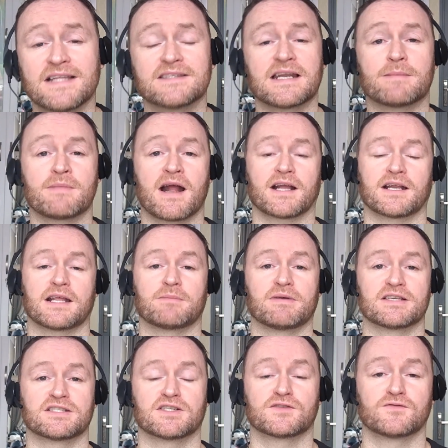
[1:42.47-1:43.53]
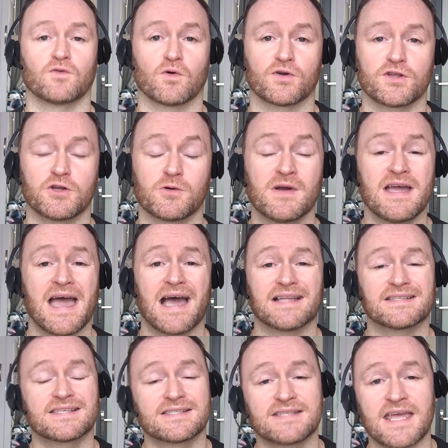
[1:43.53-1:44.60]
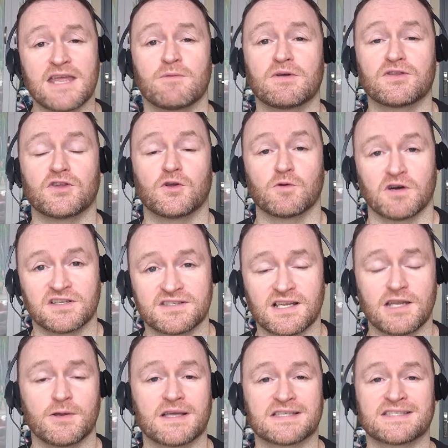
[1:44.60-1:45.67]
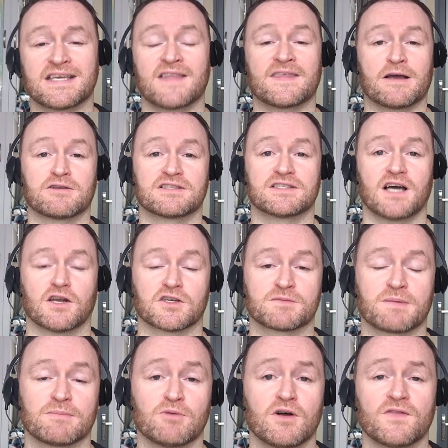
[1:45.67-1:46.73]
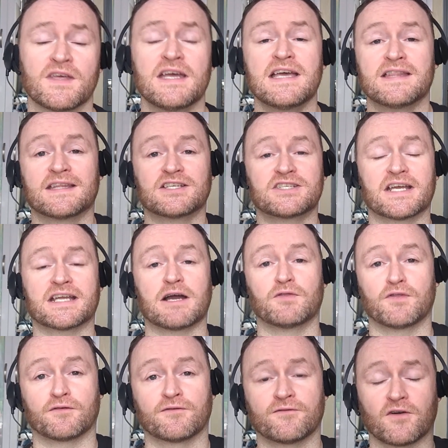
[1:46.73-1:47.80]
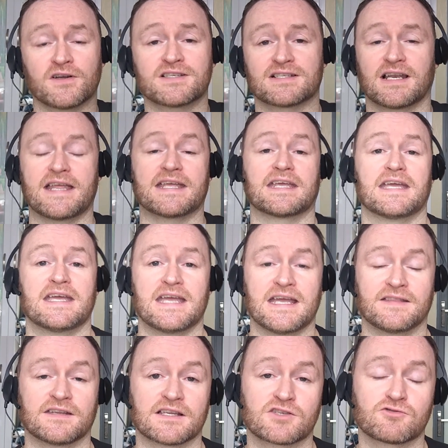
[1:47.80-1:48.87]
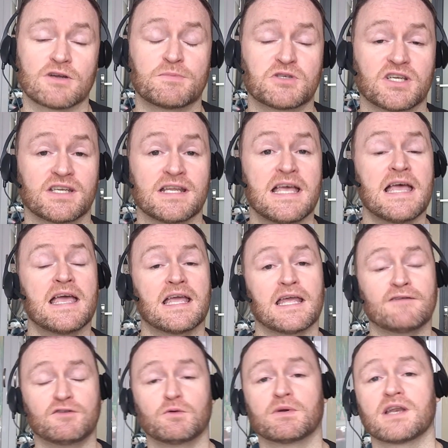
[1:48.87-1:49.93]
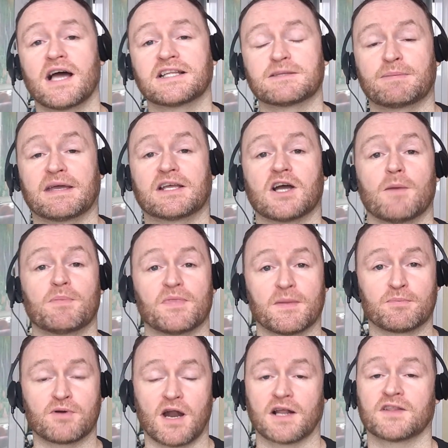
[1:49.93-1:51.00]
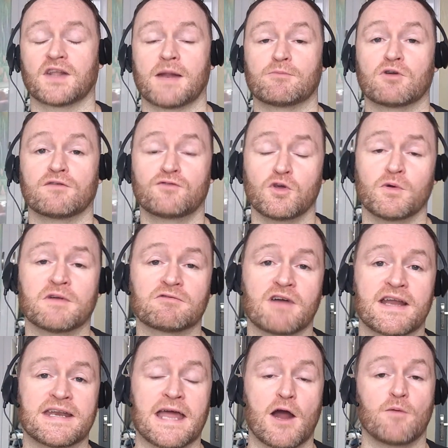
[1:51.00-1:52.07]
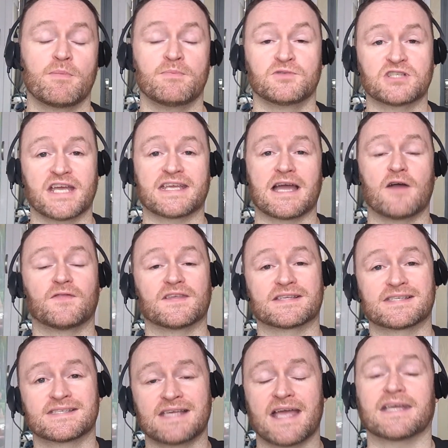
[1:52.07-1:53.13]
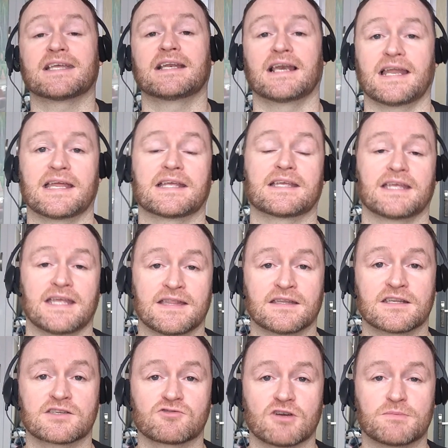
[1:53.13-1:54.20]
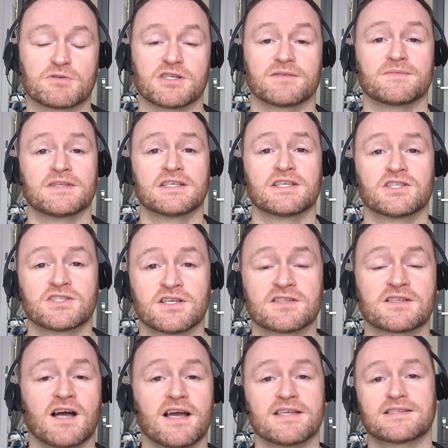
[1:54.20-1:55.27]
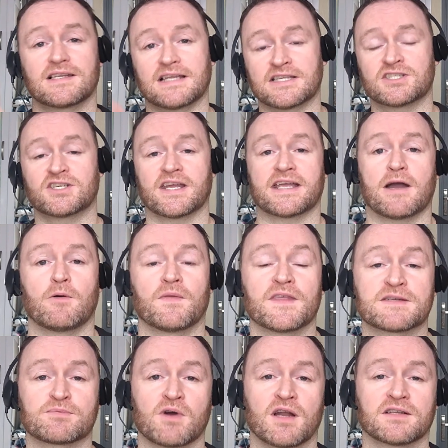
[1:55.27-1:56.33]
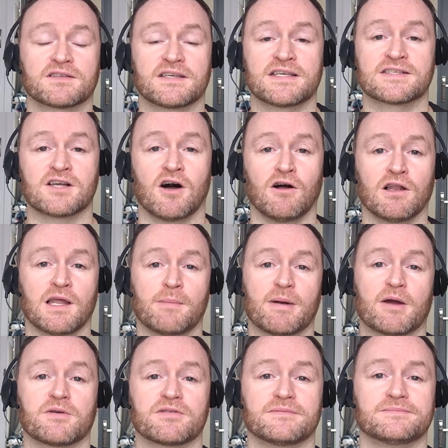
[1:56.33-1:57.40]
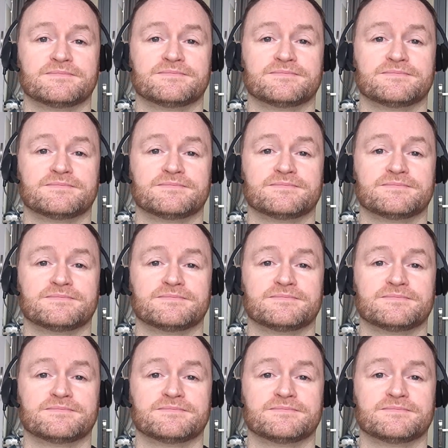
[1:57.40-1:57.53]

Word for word: internet marketing business for you and stay with you until you get to $10,000 per month, then check out the first link in the description. If you would like to pick up the product that I'm reviewing right now, check out the second link in the description. Cheers guys, let's check out what this product is all about.